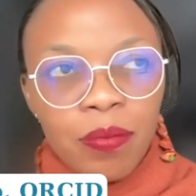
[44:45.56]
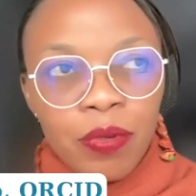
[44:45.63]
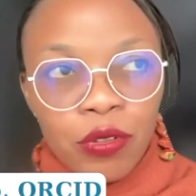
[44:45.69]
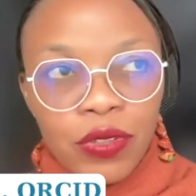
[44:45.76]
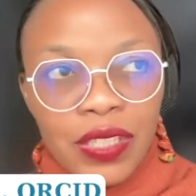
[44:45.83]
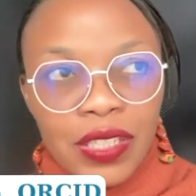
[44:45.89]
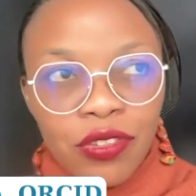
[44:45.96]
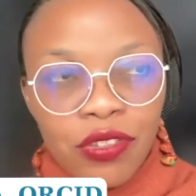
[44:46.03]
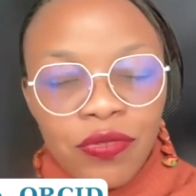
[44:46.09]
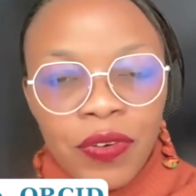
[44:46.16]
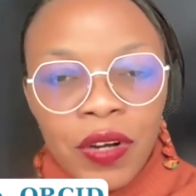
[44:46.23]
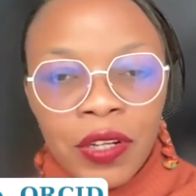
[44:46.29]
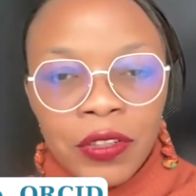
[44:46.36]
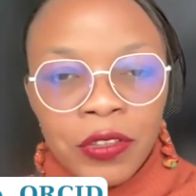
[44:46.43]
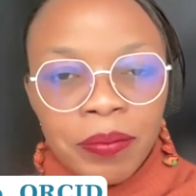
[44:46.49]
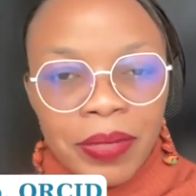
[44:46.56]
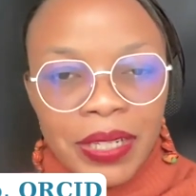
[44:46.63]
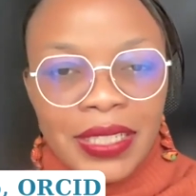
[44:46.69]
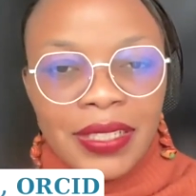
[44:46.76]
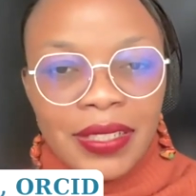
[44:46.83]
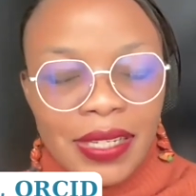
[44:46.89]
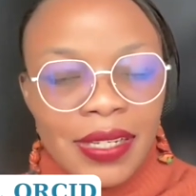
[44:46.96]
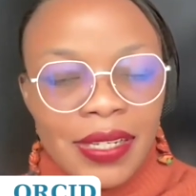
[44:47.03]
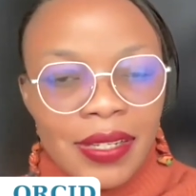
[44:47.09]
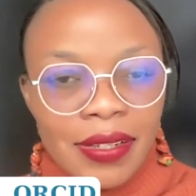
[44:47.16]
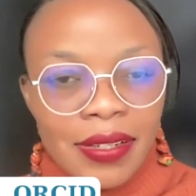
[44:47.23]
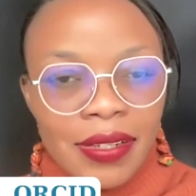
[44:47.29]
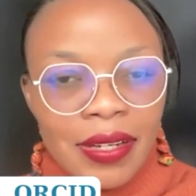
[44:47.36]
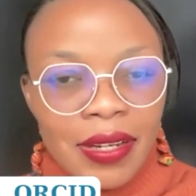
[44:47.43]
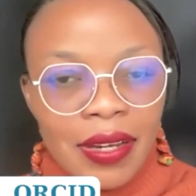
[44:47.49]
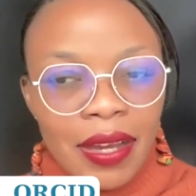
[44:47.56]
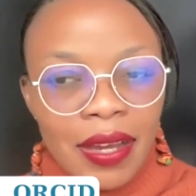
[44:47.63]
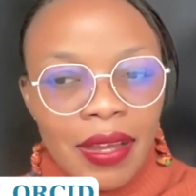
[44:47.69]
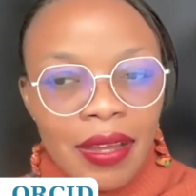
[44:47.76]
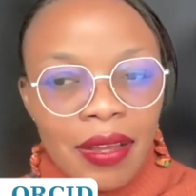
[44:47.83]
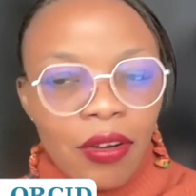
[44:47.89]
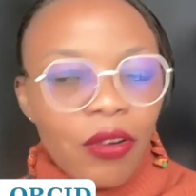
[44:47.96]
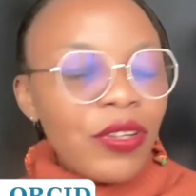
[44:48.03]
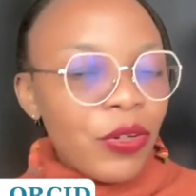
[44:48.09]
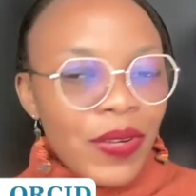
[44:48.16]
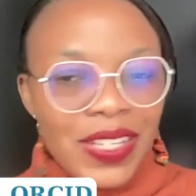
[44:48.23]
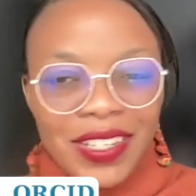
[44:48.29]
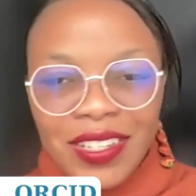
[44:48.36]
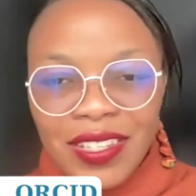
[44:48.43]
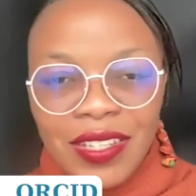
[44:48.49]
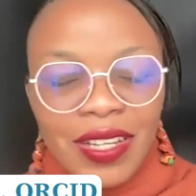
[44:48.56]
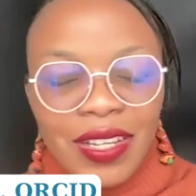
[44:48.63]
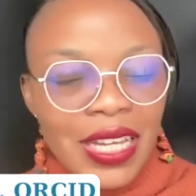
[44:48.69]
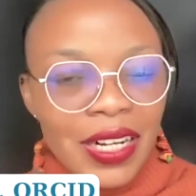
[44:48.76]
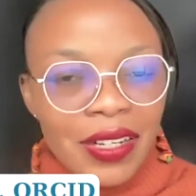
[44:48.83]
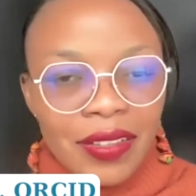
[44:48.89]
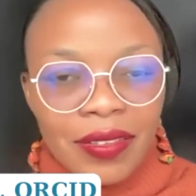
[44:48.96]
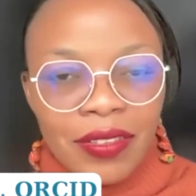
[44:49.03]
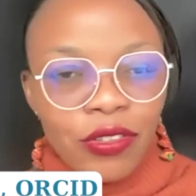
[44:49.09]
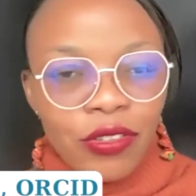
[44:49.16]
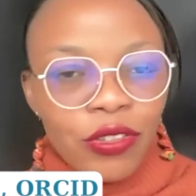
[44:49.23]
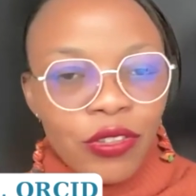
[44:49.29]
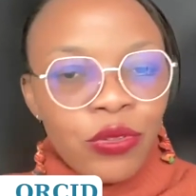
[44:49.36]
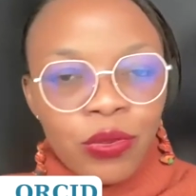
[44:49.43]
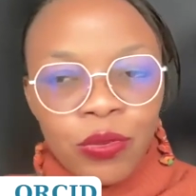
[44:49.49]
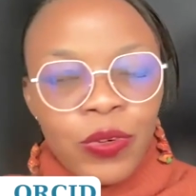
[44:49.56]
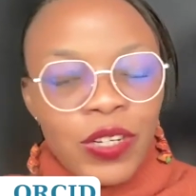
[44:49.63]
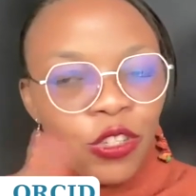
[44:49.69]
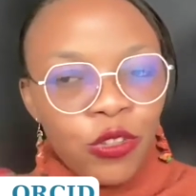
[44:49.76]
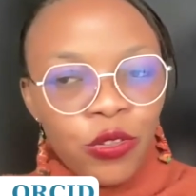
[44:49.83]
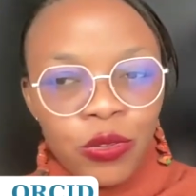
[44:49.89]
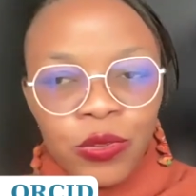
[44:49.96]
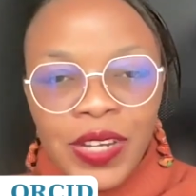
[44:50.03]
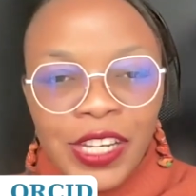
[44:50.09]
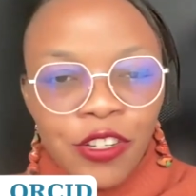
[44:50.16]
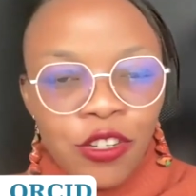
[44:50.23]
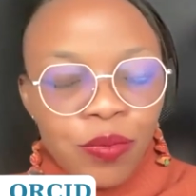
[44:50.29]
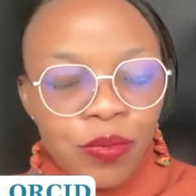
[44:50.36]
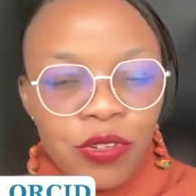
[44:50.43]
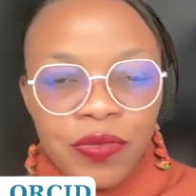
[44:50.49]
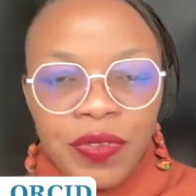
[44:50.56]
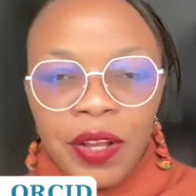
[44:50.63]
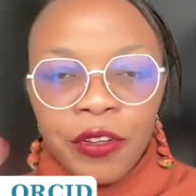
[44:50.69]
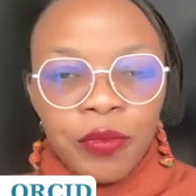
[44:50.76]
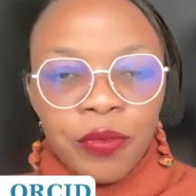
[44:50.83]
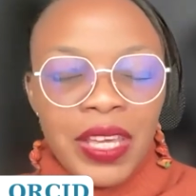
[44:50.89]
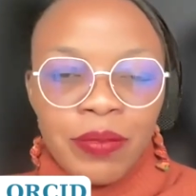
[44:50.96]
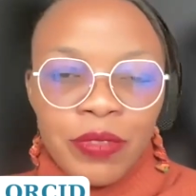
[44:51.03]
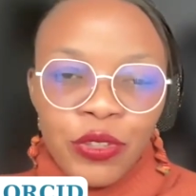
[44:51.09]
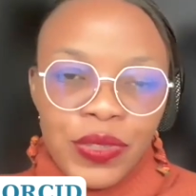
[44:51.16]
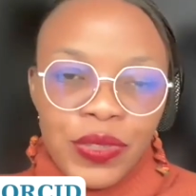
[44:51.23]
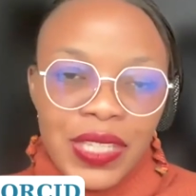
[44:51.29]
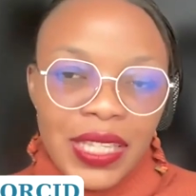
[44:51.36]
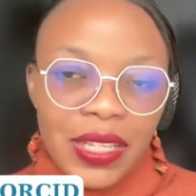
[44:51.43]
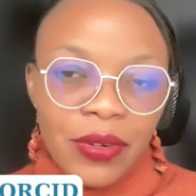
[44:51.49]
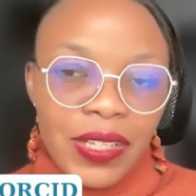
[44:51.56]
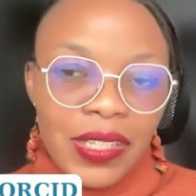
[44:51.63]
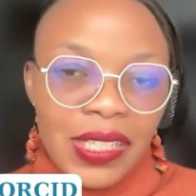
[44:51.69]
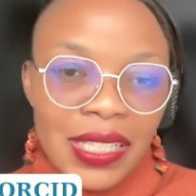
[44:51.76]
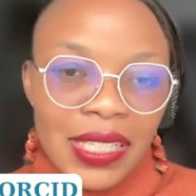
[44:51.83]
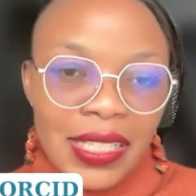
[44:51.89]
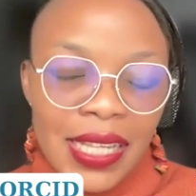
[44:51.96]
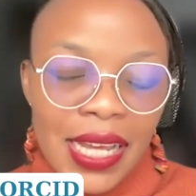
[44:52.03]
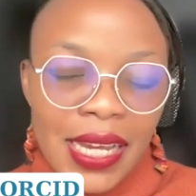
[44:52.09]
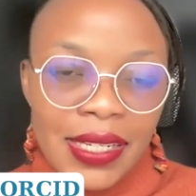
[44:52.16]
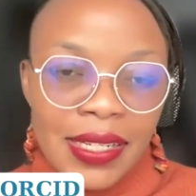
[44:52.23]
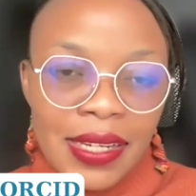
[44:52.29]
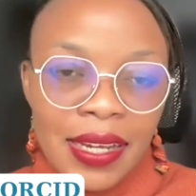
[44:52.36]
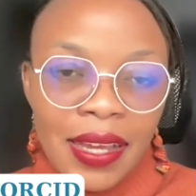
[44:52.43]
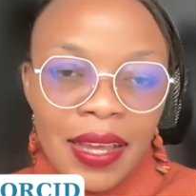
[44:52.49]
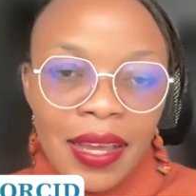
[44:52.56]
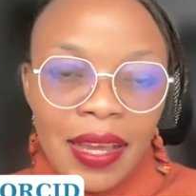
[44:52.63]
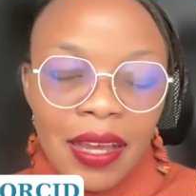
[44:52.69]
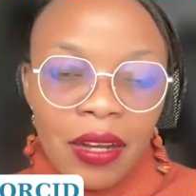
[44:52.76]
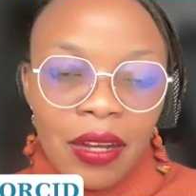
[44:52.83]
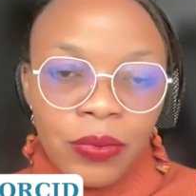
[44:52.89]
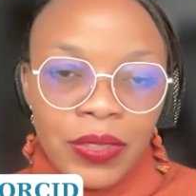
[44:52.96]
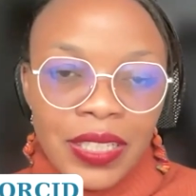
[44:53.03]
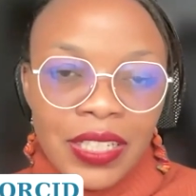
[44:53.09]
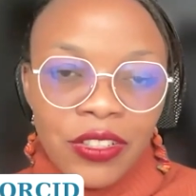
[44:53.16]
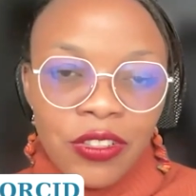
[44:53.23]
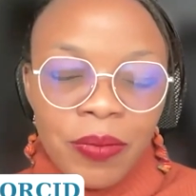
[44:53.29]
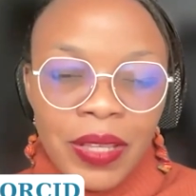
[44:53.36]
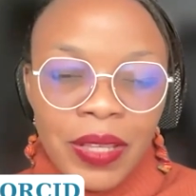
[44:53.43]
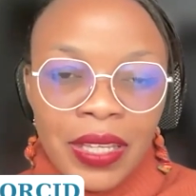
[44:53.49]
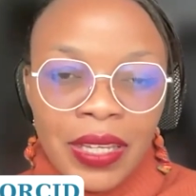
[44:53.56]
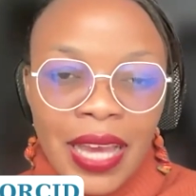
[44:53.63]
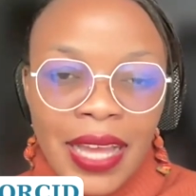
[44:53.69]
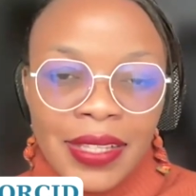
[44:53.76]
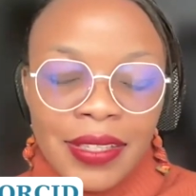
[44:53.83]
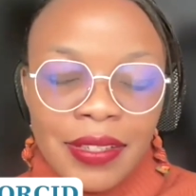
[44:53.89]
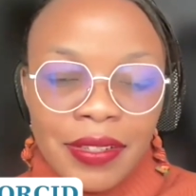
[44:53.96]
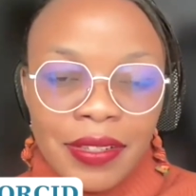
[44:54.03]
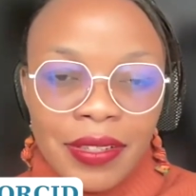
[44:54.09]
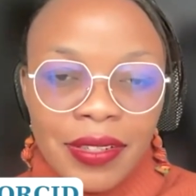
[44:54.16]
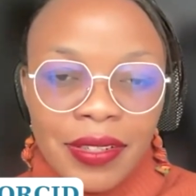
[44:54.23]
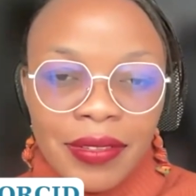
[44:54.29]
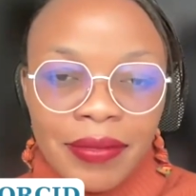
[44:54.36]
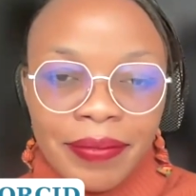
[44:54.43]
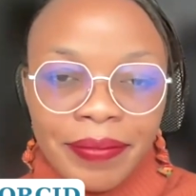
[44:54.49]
process to follow, but it's all the questions are there. So once you create your profile, you'll be able to see the questions that would need to be answered.